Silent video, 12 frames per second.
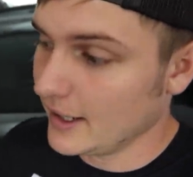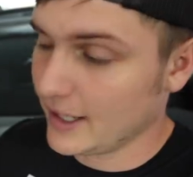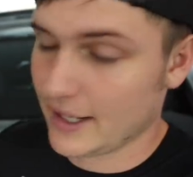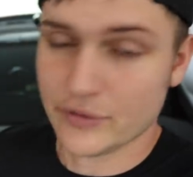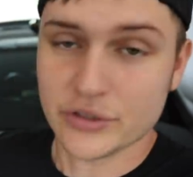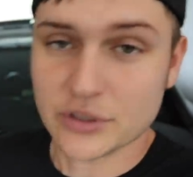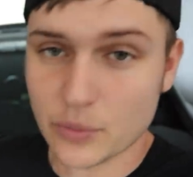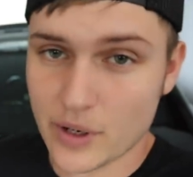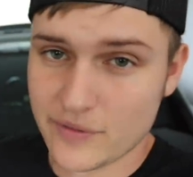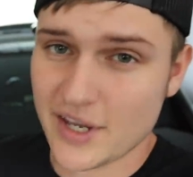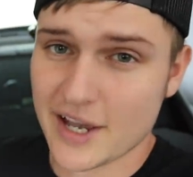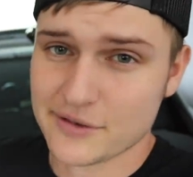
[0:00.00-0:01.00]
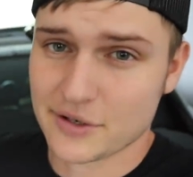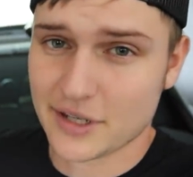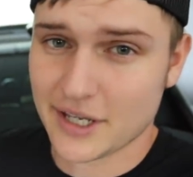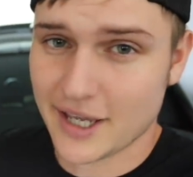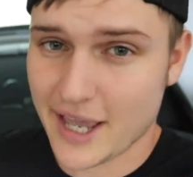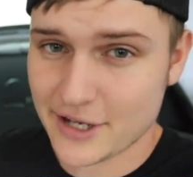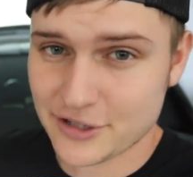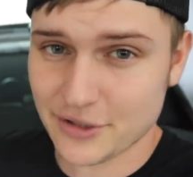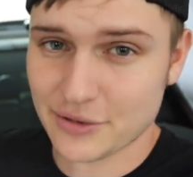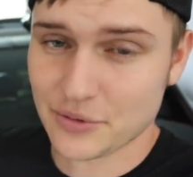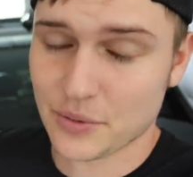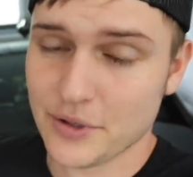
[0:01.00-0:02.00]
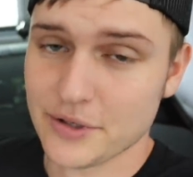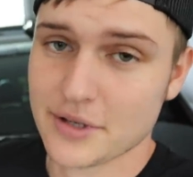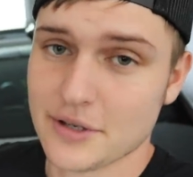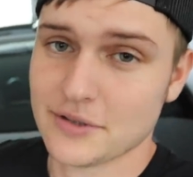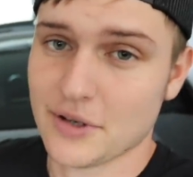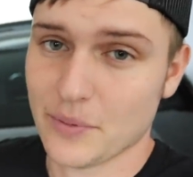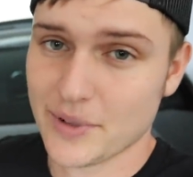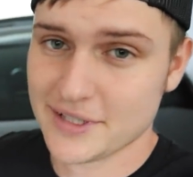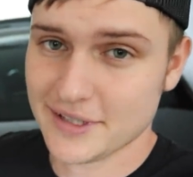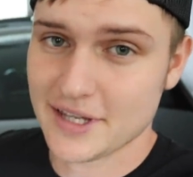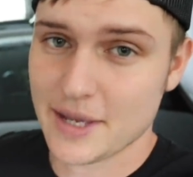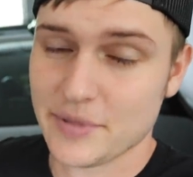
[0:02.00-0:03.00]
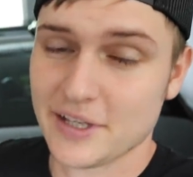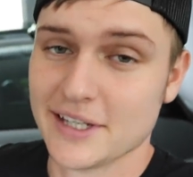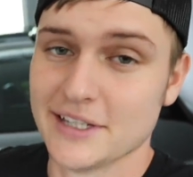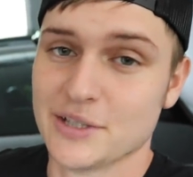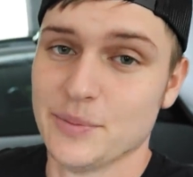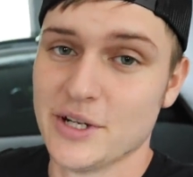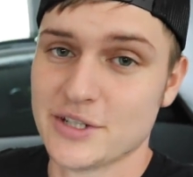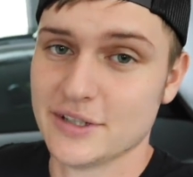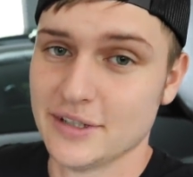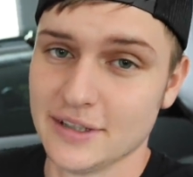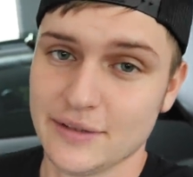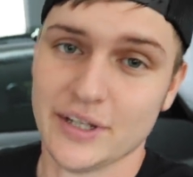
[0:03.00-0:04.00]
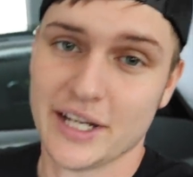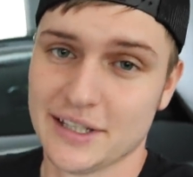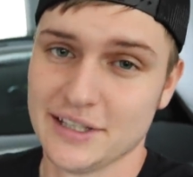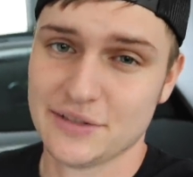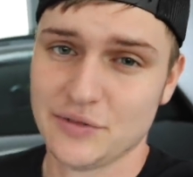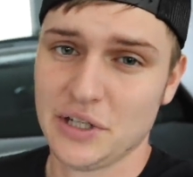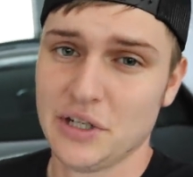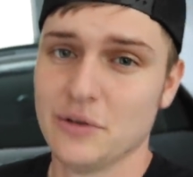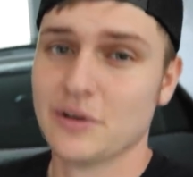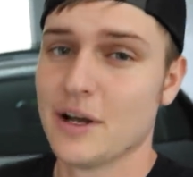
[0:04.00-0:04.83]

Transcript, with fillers: And every single one of you guys are going to get cash in those orders. So don't waste any time. Thank you guys so much. Leave a like on this video.